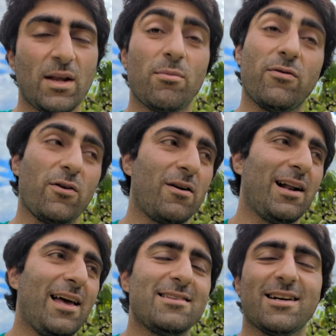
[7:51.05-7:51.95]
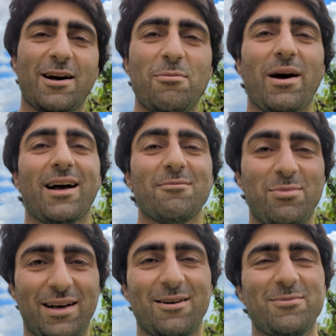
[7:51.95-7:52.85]
before I later come back and
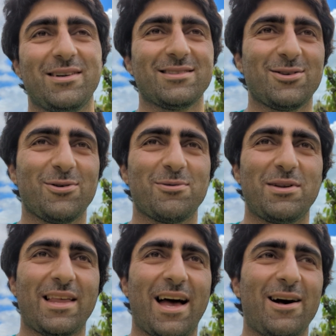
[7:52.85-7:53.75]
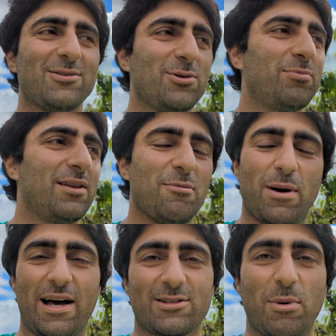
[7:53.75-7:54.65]
pick them and store them in the house, or put the
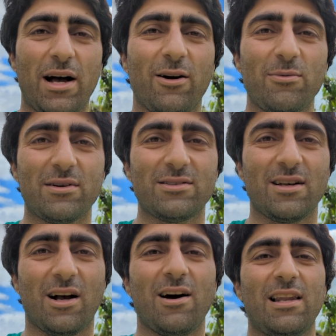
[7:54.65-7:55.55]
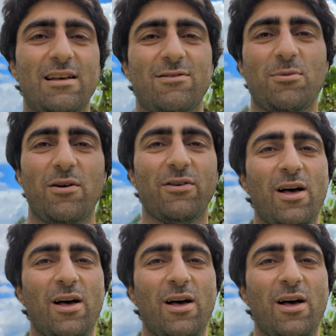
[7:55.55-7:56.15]
bags back on because I can't leave them off